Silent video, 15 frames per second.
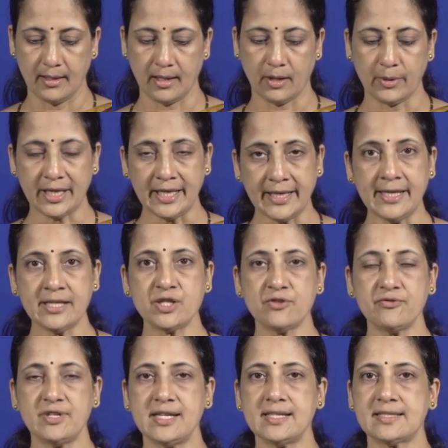Now, in each
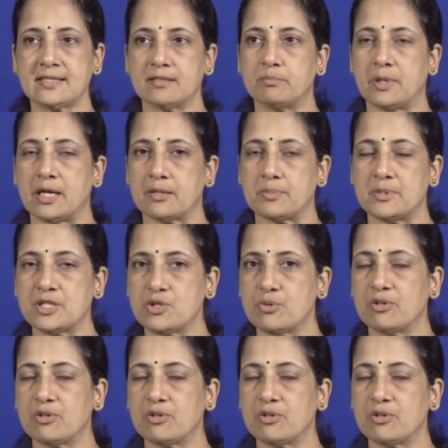of these compartments,